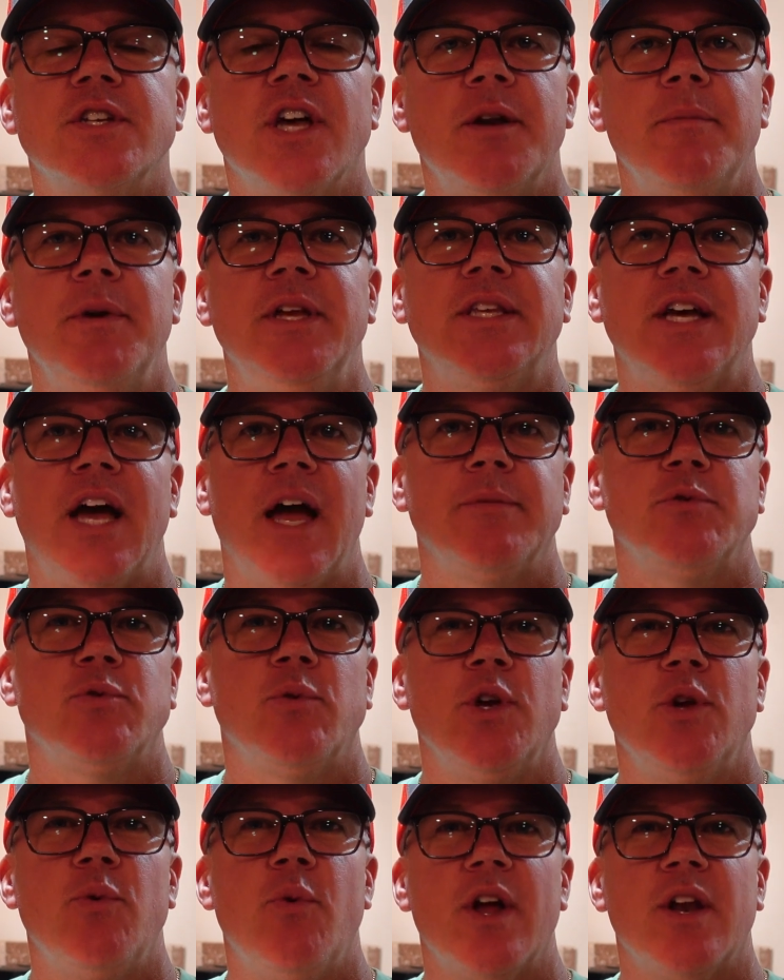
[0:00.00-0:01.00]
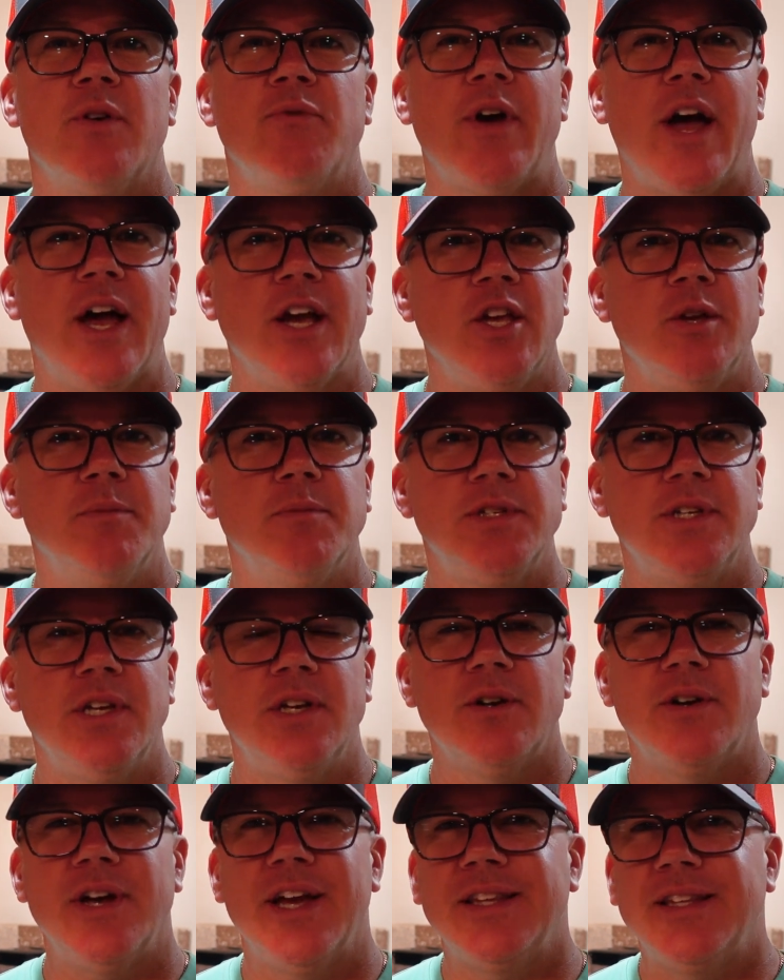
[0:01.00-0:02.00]
going to be times where you want to vacuum
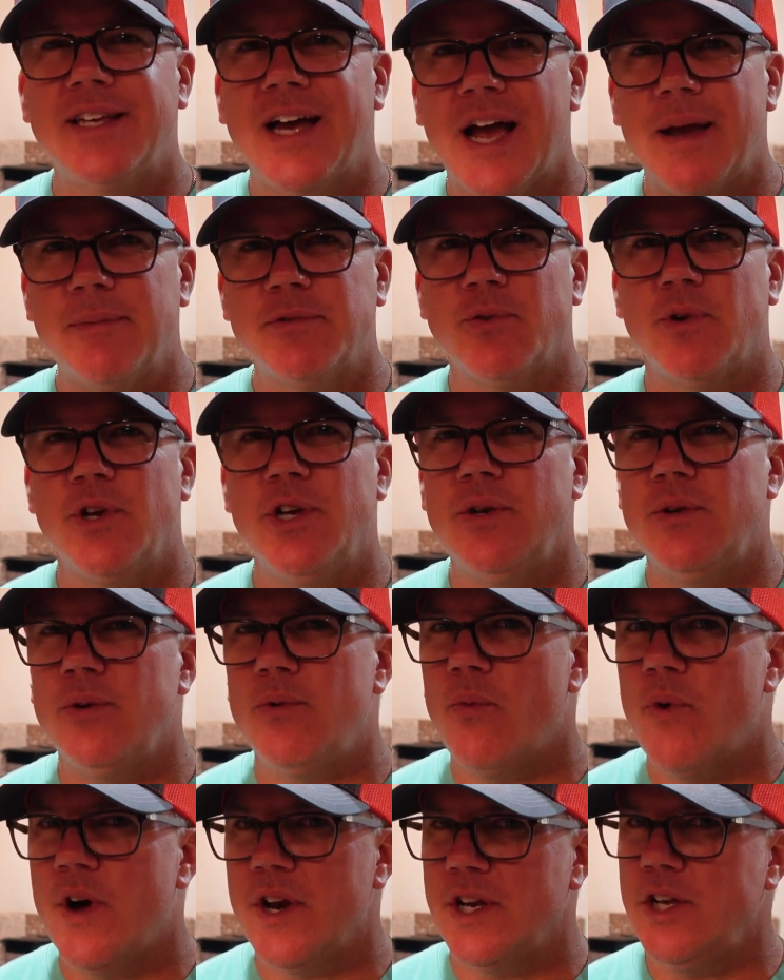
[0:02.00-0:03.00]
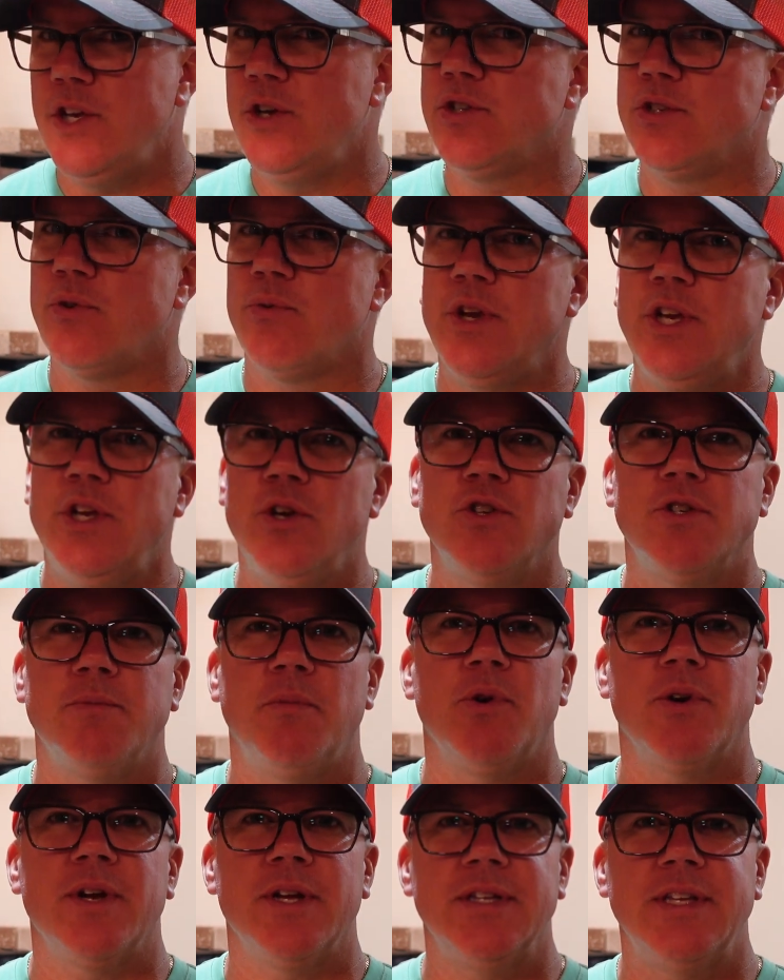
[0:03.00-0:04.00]
seal and times where you want to use a
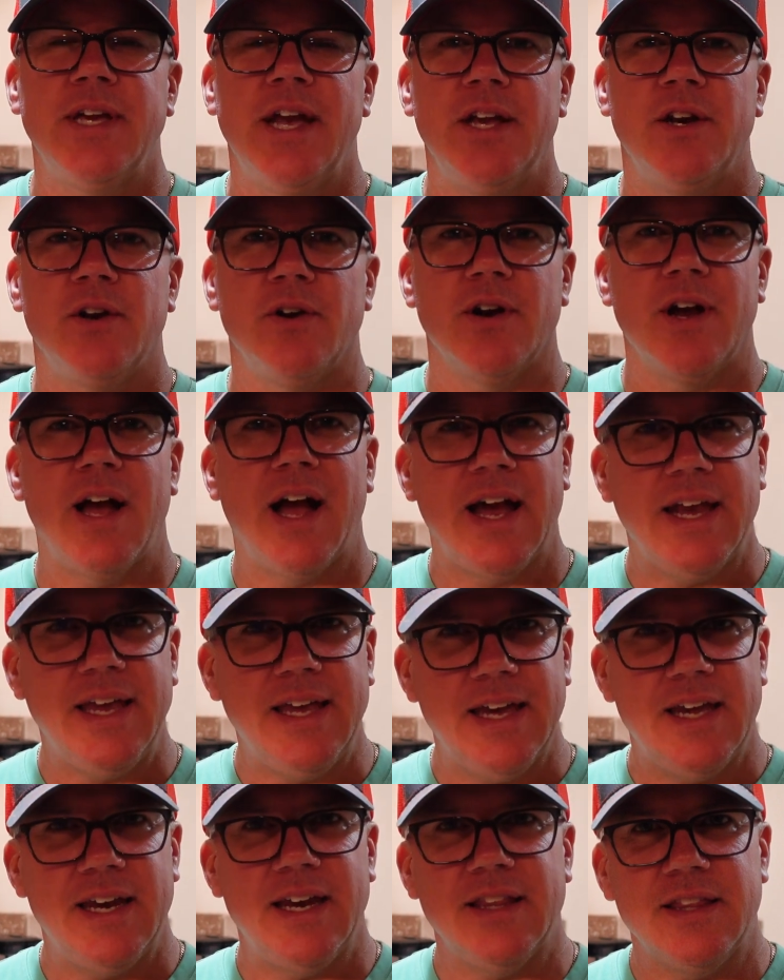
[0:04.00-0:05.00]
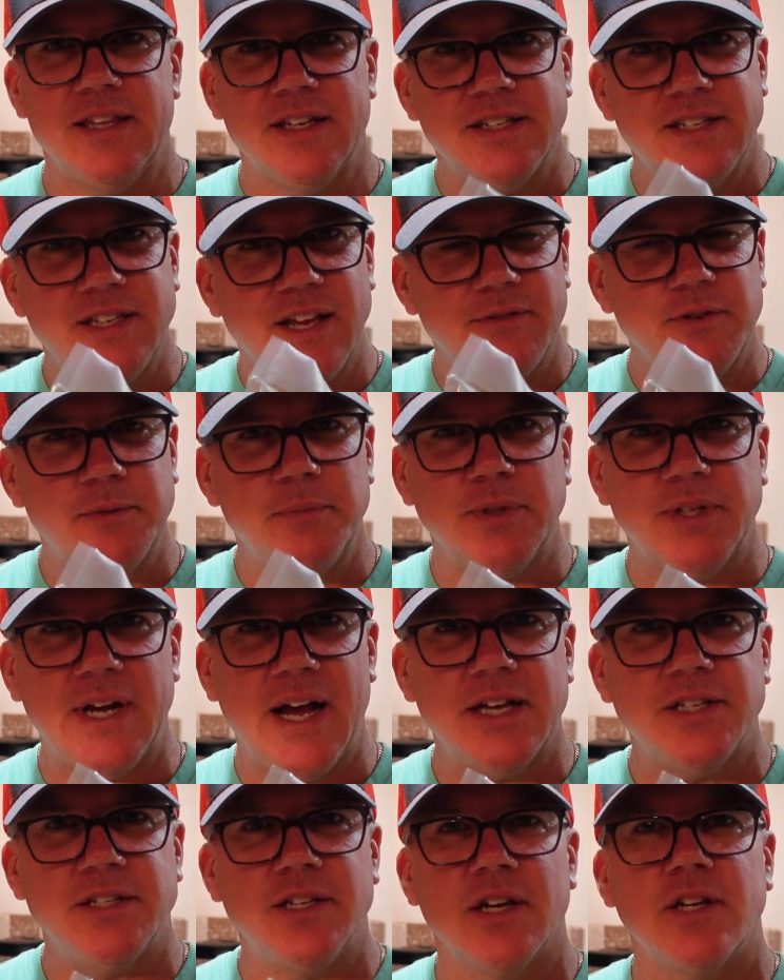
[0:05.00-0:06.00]
reusable container. I get it. This stuff's
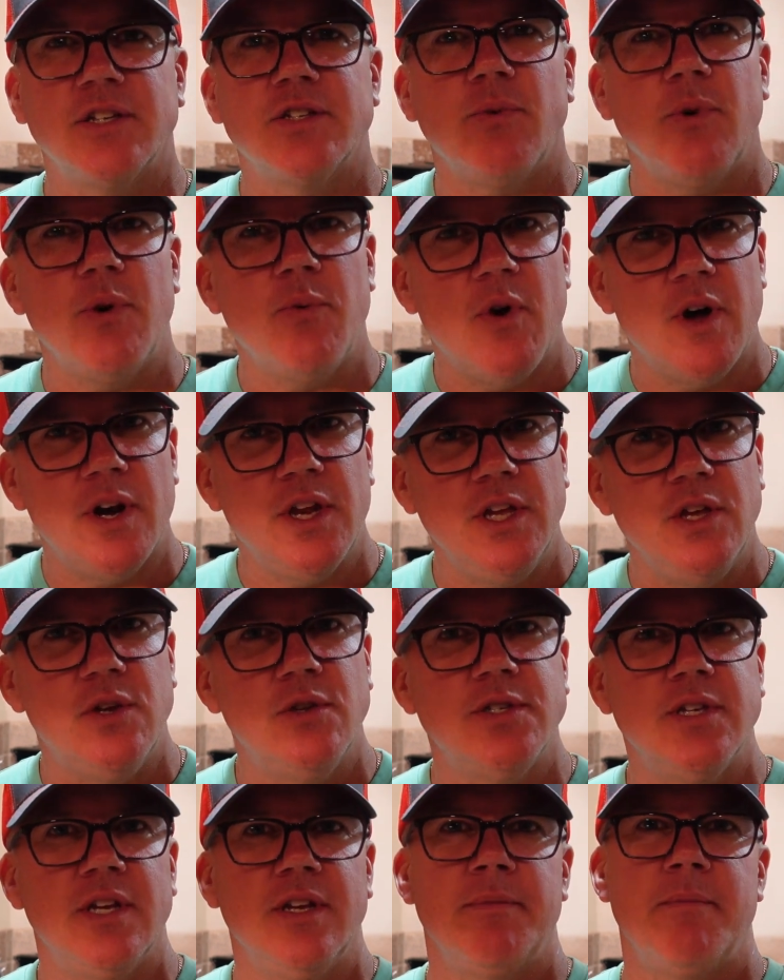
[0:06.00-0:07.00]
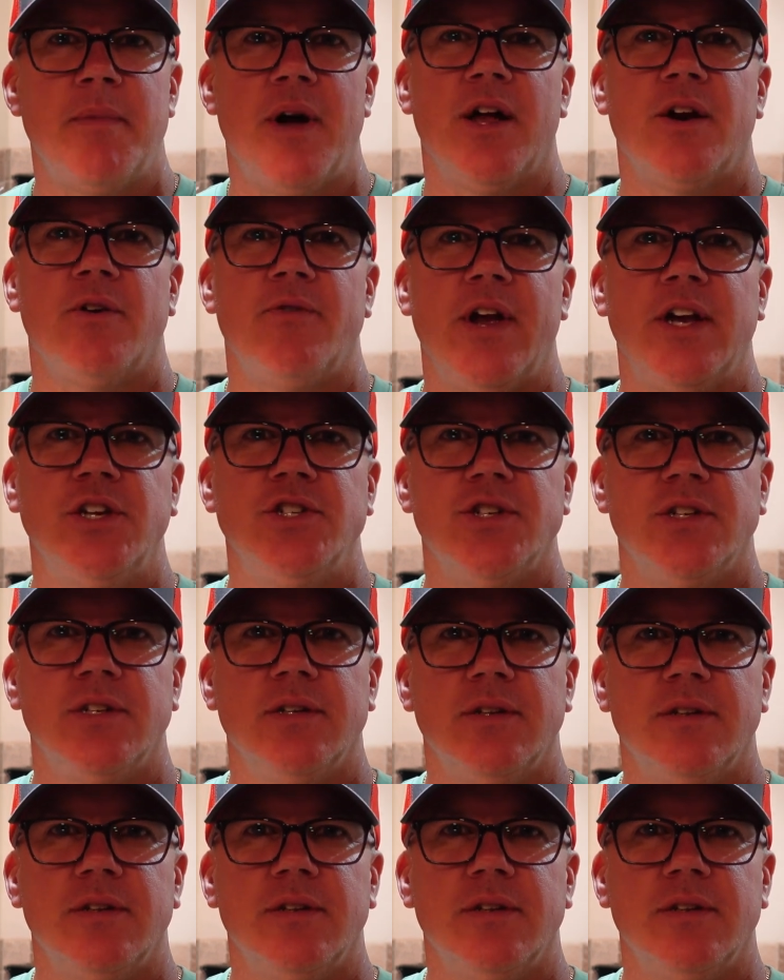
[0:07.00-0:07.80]
plastic, so we want to use it in moderation.